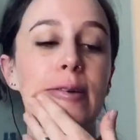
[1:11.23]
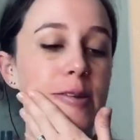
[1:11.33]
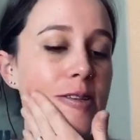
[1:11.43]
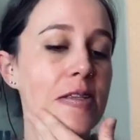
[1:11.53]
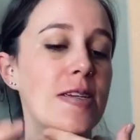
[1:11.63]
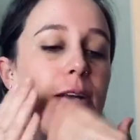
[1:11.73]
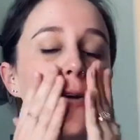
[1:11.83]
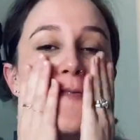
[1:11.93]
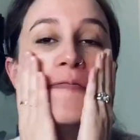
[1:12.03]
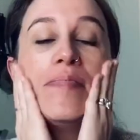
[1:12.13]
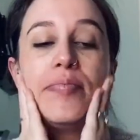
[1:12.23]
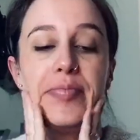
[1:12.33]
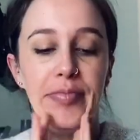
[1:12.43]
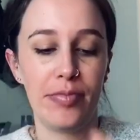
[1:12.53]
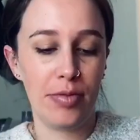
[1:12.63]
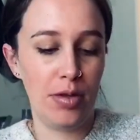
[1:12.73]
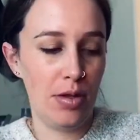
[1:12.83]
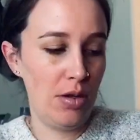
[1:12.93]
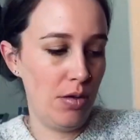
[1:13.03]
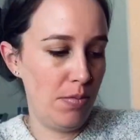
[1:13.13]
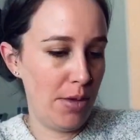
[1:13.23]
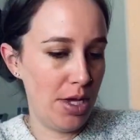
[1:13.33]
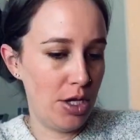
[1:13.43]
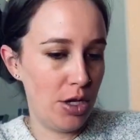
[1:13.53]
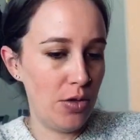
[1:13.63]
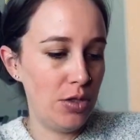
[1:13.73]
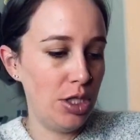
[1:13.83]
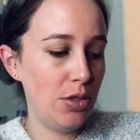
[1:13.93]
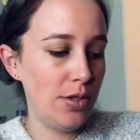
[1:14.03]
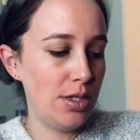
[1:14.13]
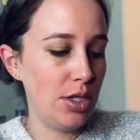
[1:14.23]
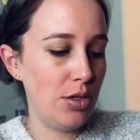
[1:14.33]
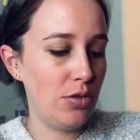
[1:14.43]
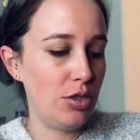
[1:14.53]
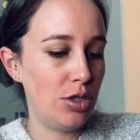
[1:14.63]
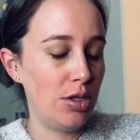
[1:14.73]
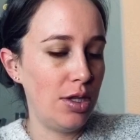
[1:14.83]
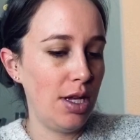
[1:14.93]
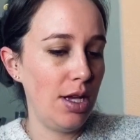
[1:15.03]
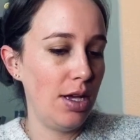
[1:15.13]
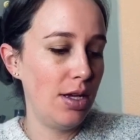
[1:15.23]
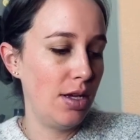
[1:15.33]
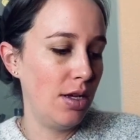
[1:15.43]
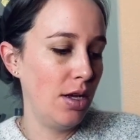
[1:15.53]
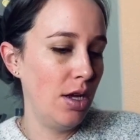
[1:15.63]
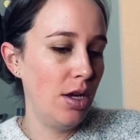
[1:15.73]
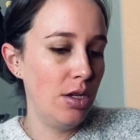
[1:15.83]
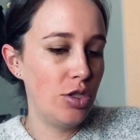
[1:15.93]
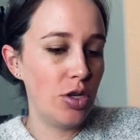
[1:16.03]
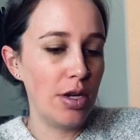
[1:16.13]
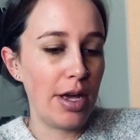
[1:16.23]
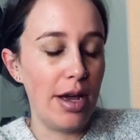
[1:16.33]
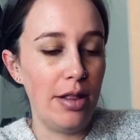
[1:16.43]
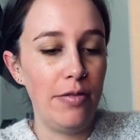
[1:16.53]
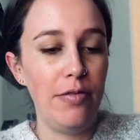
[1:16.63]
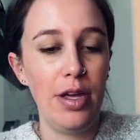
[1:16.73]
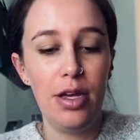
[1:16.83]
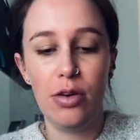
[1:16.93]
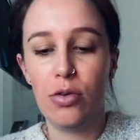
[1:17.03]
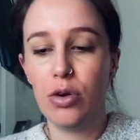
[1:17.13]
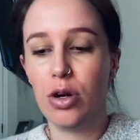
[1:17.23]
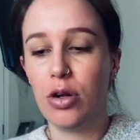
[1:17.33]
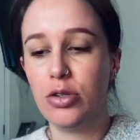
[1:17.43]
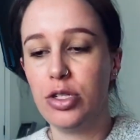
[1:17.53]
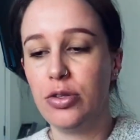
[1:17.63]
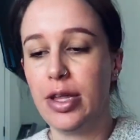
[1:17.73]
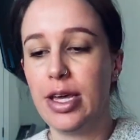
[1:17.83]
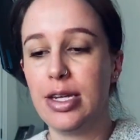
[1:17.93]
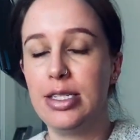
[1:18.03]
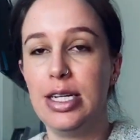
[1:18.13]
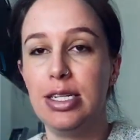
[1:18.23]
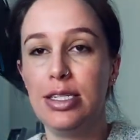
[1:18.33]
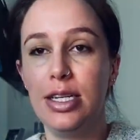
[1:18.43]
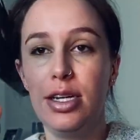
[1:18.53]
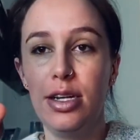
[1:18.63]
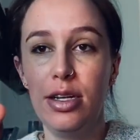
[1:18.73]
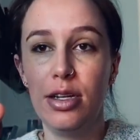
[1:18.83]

So my go-to is usually Drunk Elephant, or I'll do like a tinted